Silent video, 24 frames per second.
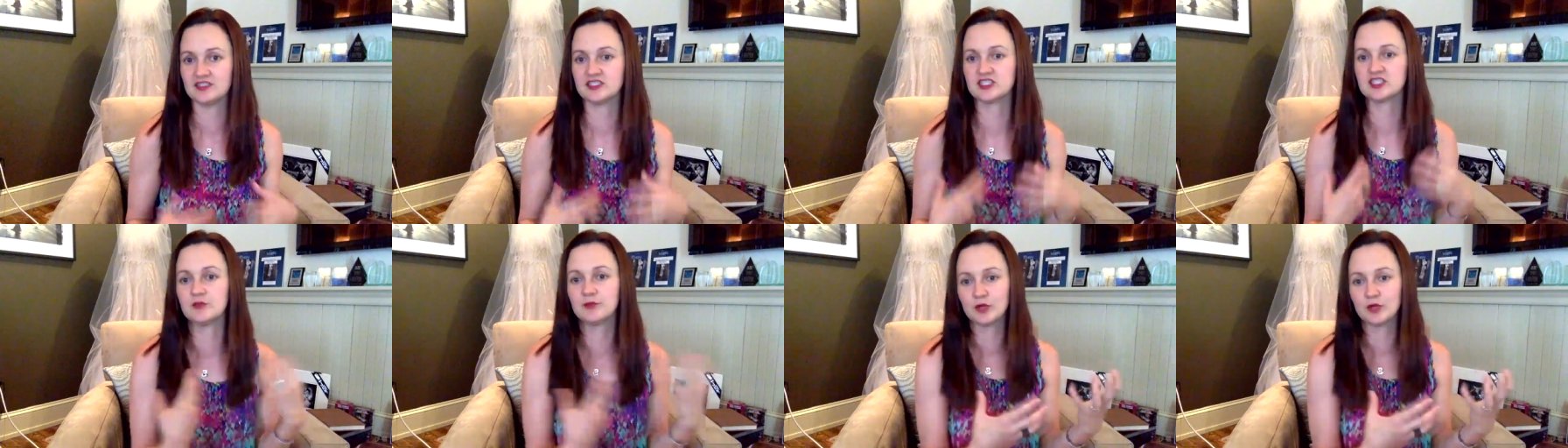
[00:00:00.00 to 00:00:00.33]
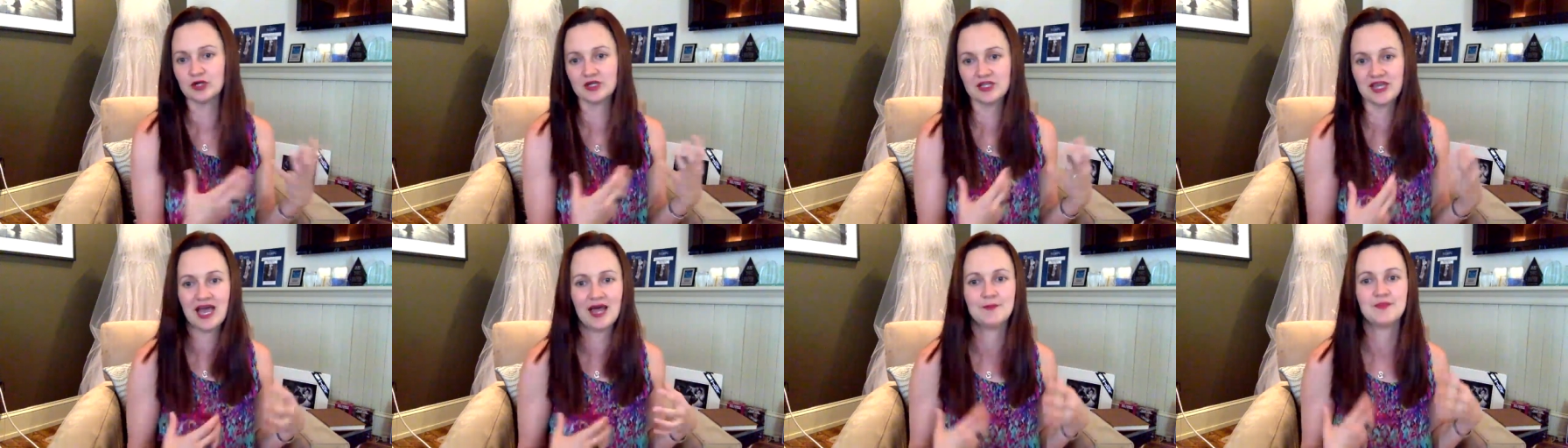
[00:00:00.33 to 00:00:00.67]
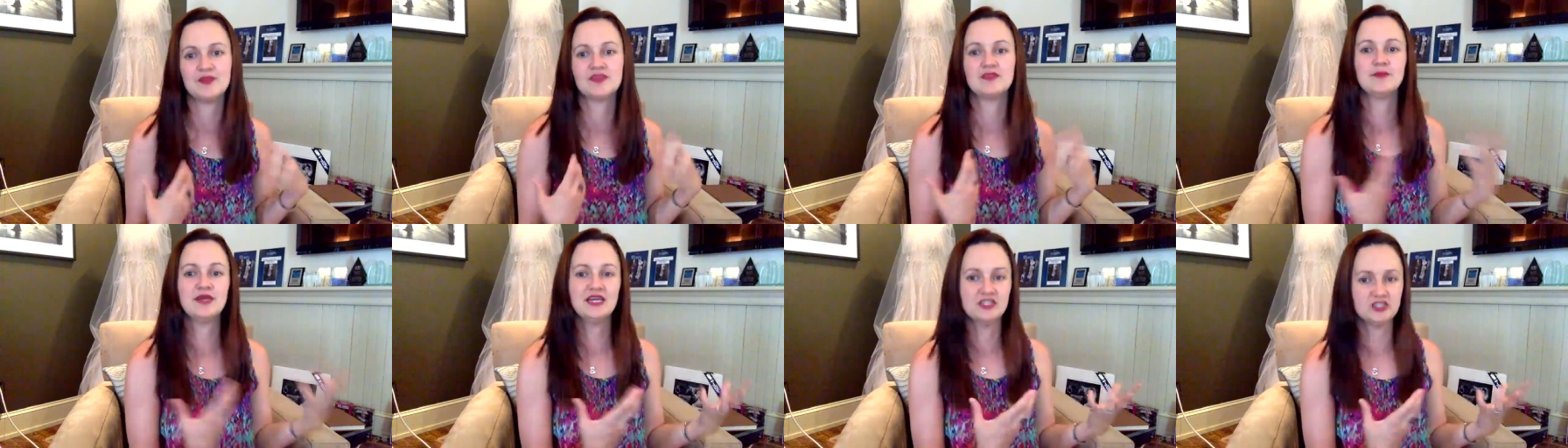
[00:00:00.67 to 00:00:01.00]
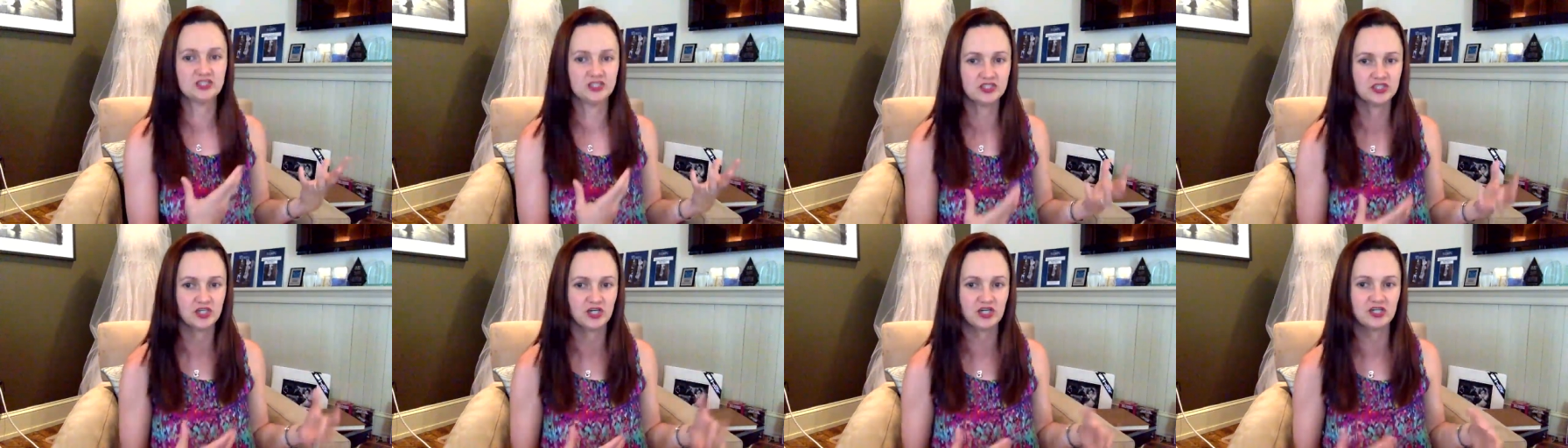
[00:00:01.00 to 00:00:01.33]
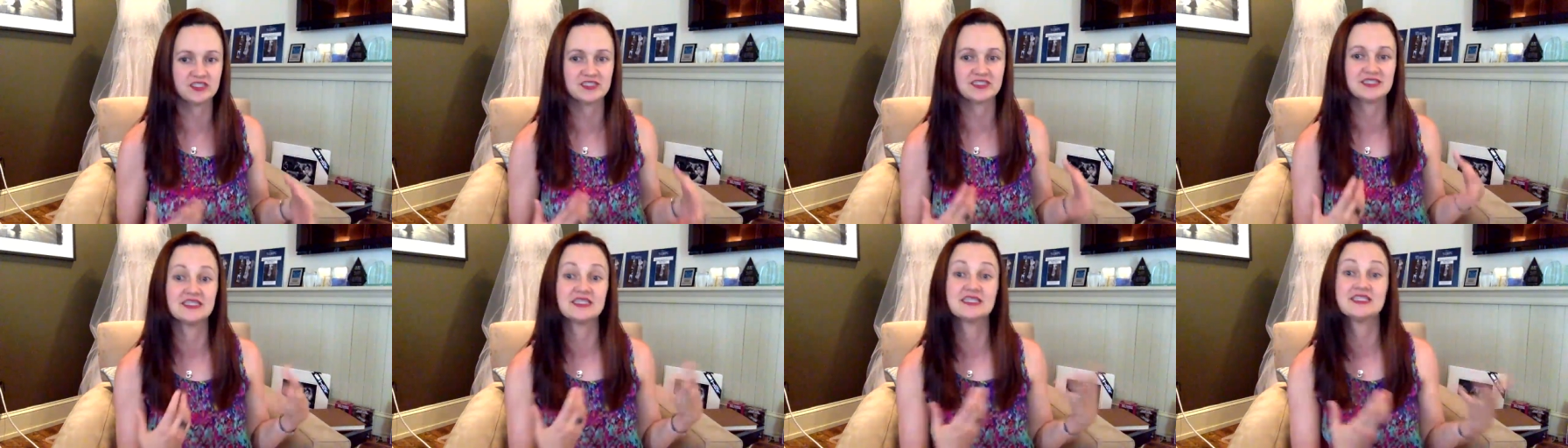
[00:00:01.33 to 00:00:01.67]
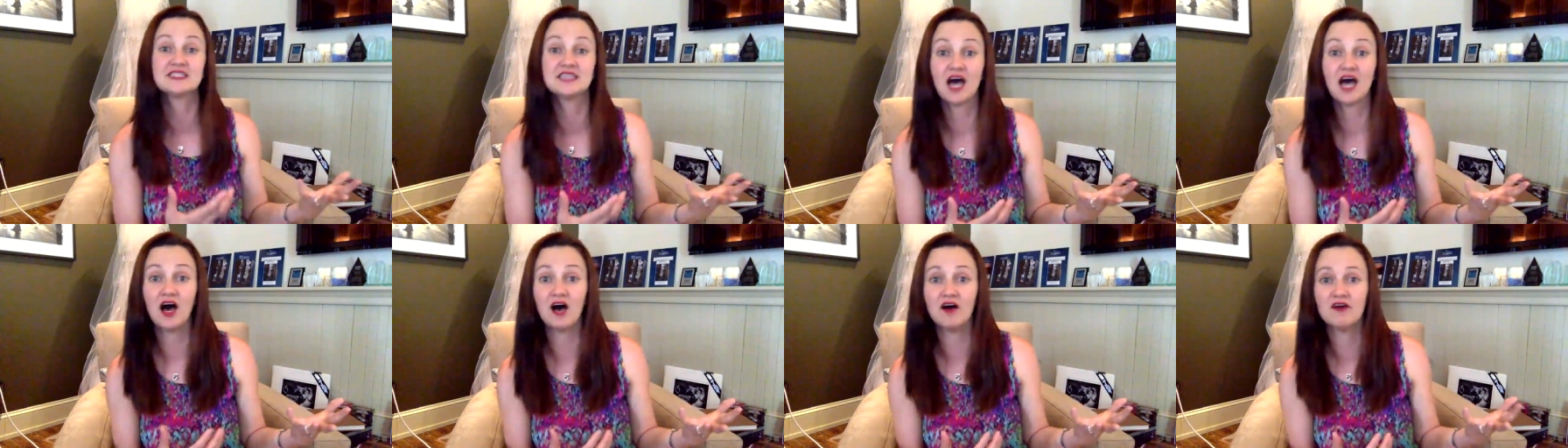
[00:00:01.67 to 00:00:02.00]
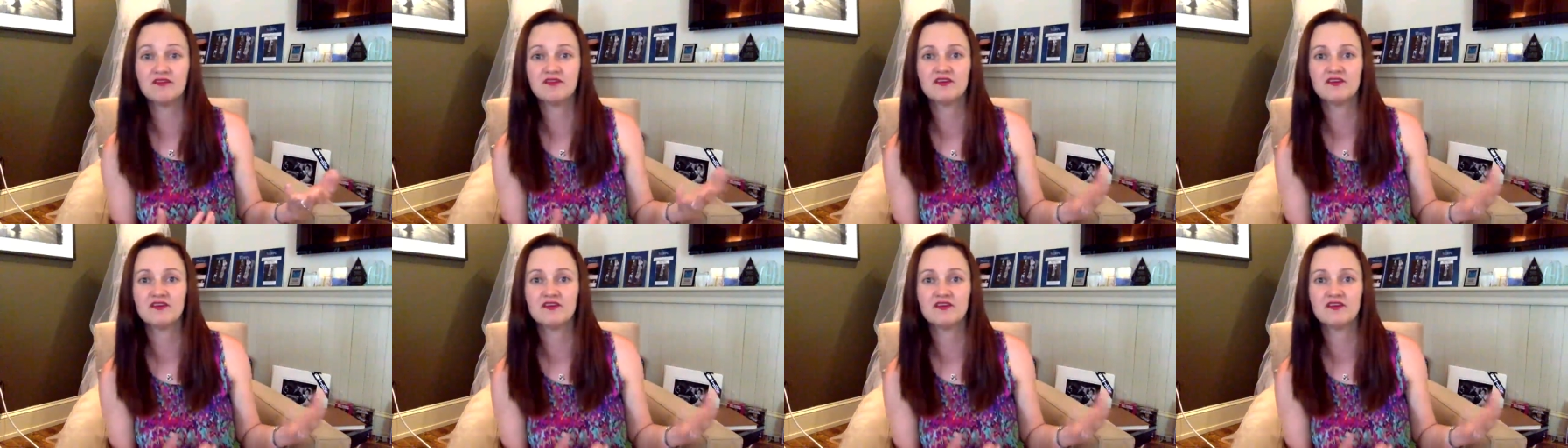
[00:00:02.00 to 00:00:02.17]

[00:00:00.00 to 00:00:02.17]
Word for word: the burlap and the mason jars and the stuff.